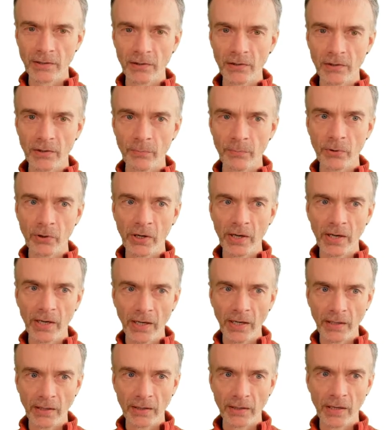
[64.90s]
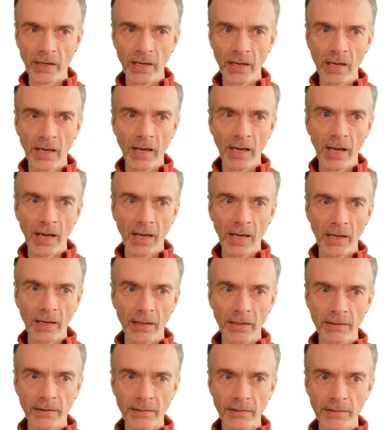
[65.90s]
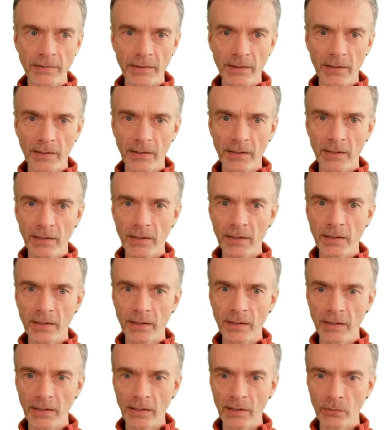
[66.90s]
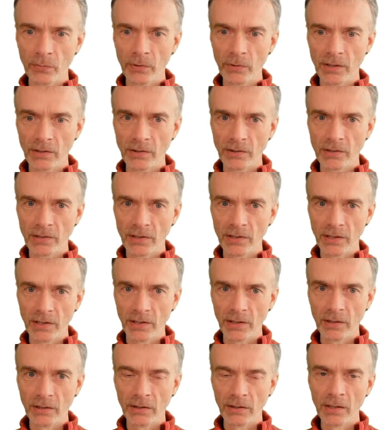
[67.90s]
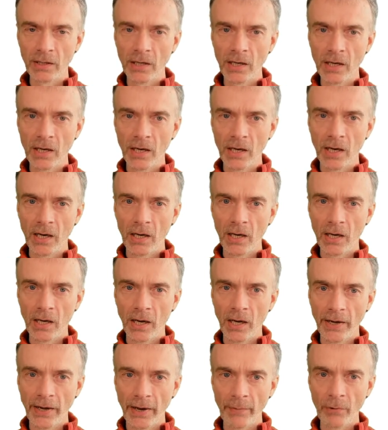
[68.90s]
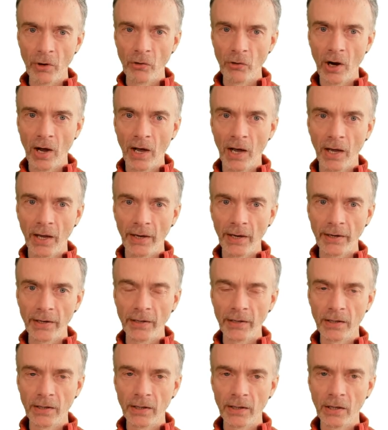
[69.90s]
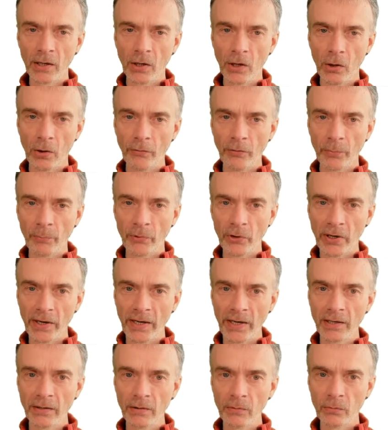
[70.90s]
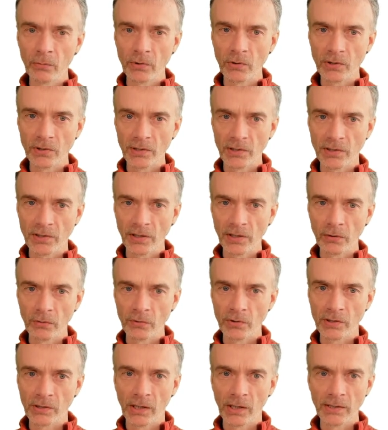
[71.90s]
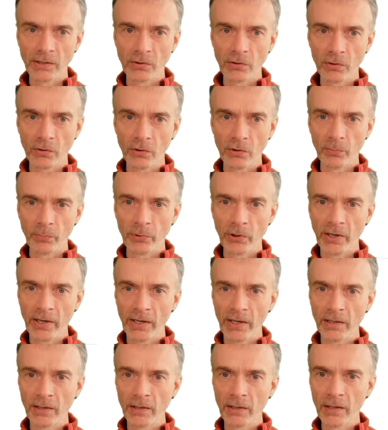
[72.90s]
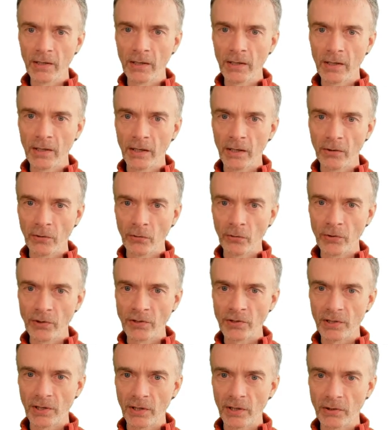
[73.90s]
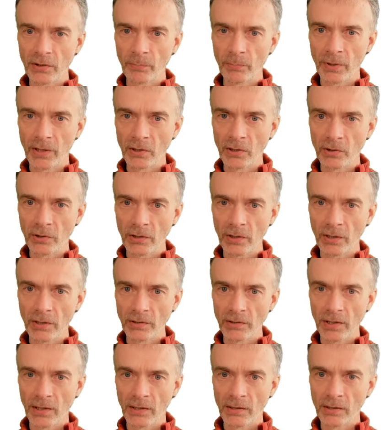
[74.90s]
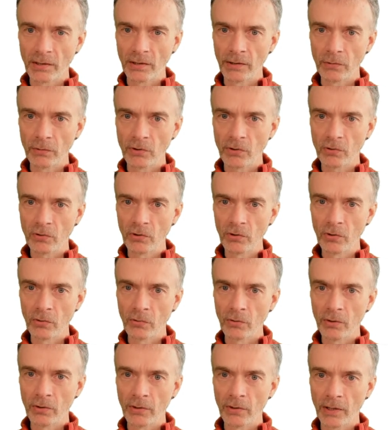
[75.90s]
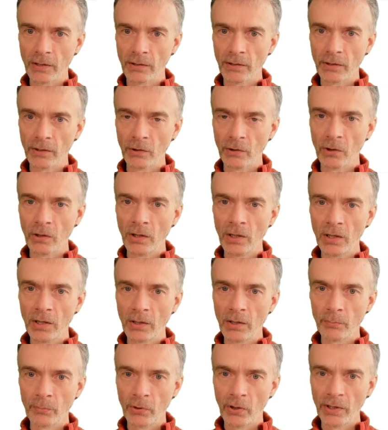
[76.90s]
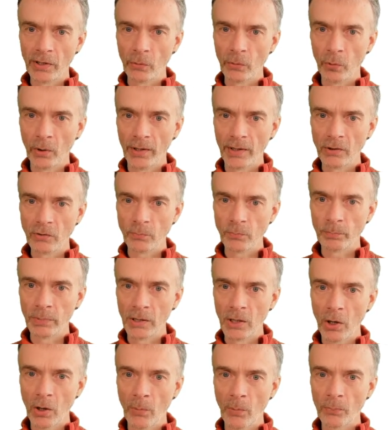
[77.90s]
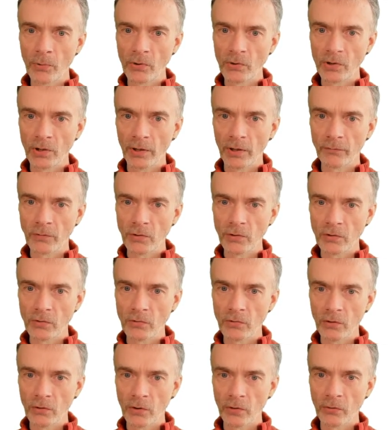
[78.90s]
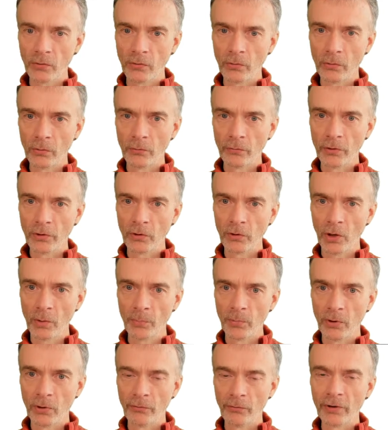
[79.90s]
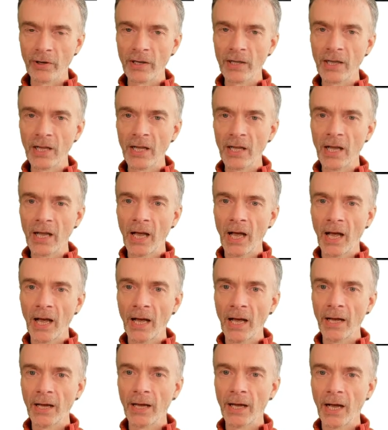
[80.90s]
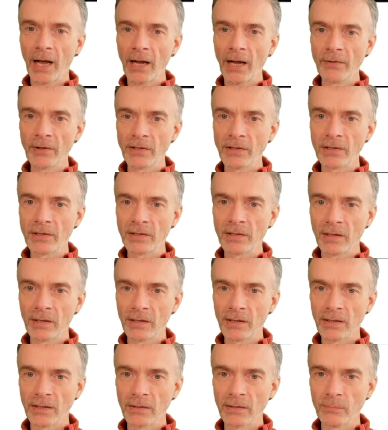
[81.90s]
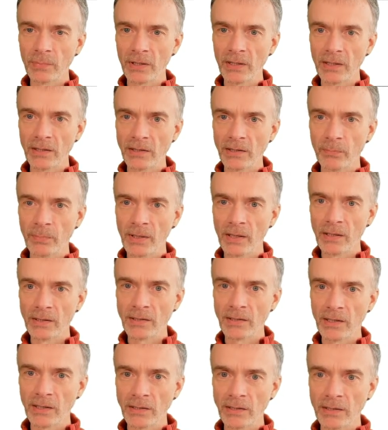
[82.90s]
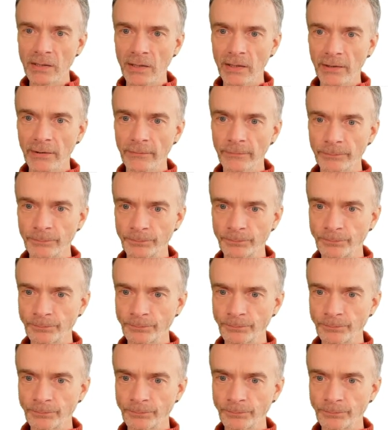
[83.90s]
in the brain. And here we can see an MRI of a brain with just a single slice through the brain, and on this side the patient has had a little stroke, that little bright white blob which I've just drawn over the top of, and this can be debilitating